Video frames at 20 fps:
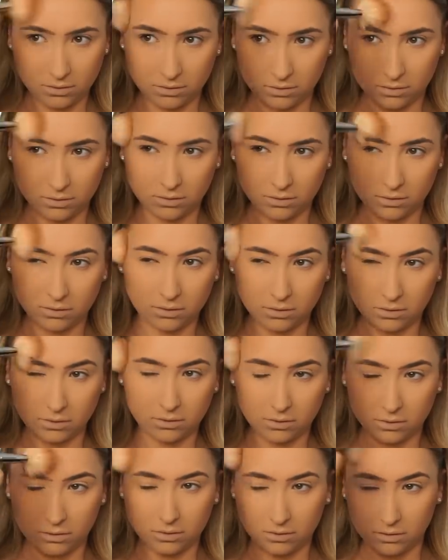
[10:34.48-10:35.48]

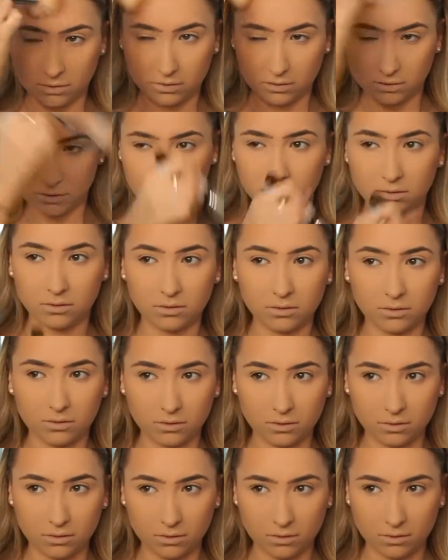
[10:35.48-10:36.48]

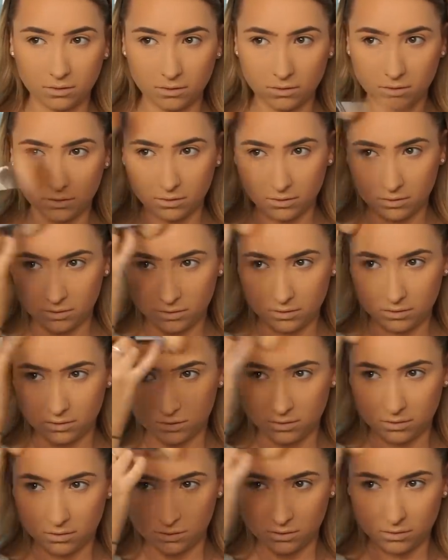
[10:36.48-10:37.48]

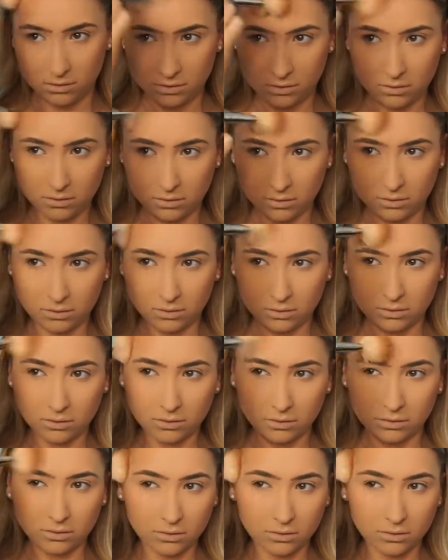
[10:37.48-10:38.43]
[no speech]